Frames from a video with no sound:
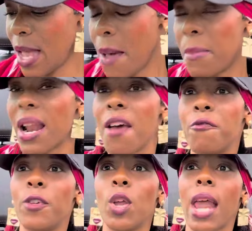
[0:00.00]
but I
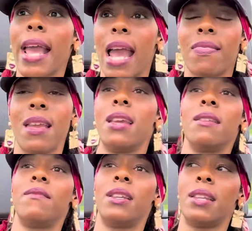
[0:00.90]
feel like at the end
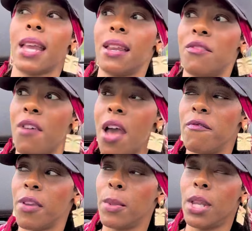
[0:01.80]
of the day, Divine
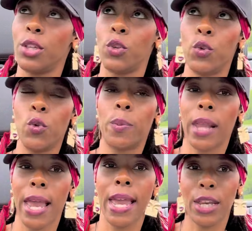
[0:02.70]
Feminine, you
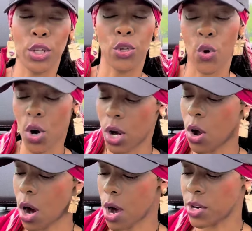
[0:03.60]
played your
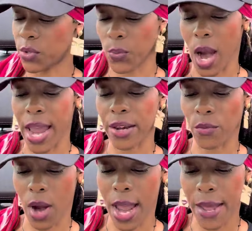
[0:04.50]
cards right,
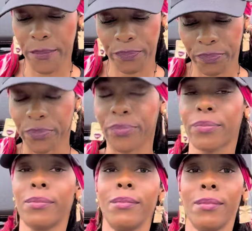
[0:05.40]
right?
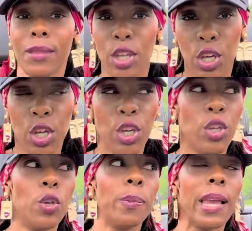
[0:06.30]

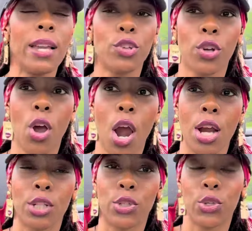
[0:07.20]
You played your
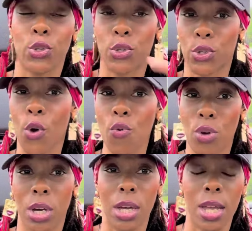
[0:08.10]
cards so
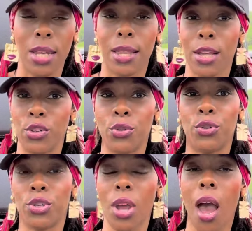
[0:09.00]
good that you
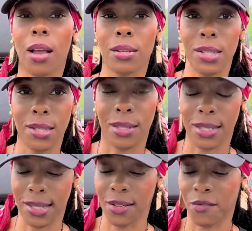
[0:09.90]
shocked
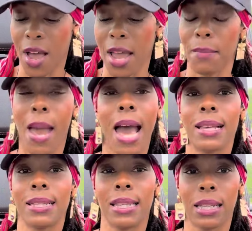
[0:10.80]
this Divine
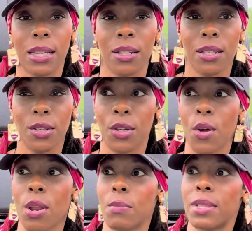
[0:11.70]
Masculine. You know
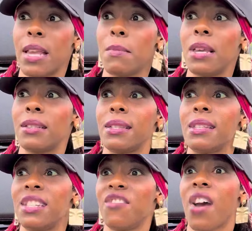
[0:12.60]
what I'm saying? Because
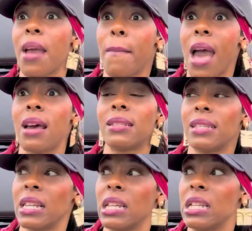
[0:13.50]
this Divine
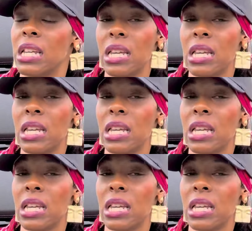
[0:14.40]
Masculine,